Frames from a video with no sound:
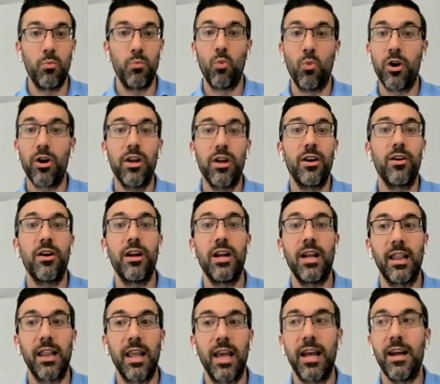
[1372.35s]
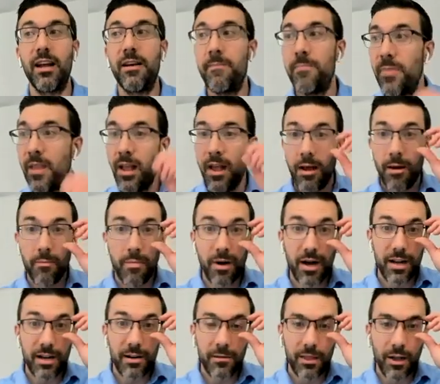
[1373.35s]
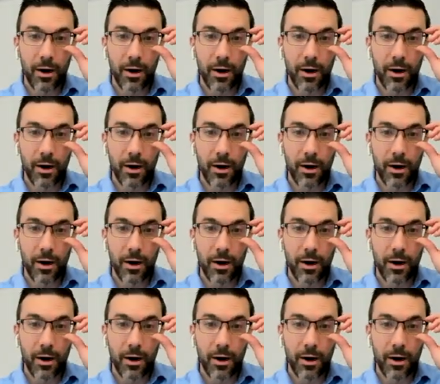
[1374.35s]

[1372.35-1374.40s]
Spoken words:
We're here in Atlanta, but